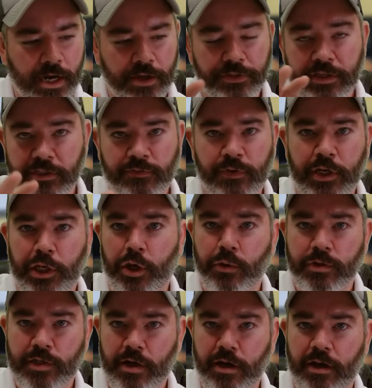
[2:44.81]
This video
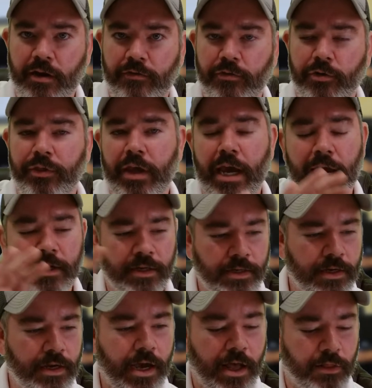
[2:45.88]
is not covering that.
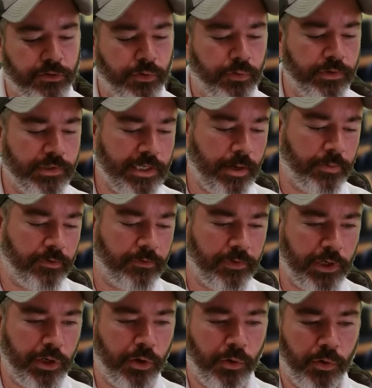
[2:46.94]
I'll do a separate
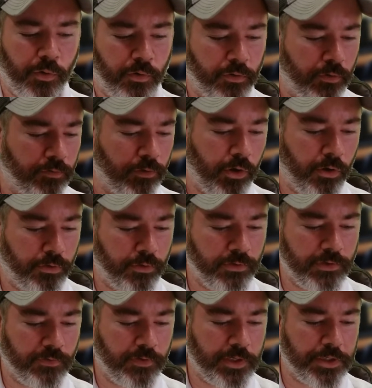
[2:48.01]
video going over all
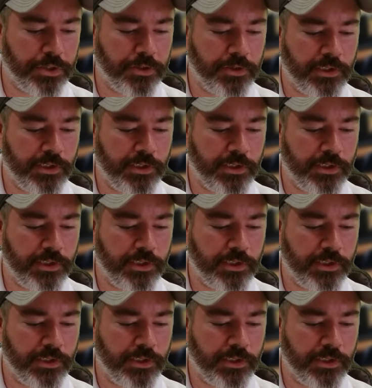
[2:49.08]
those features.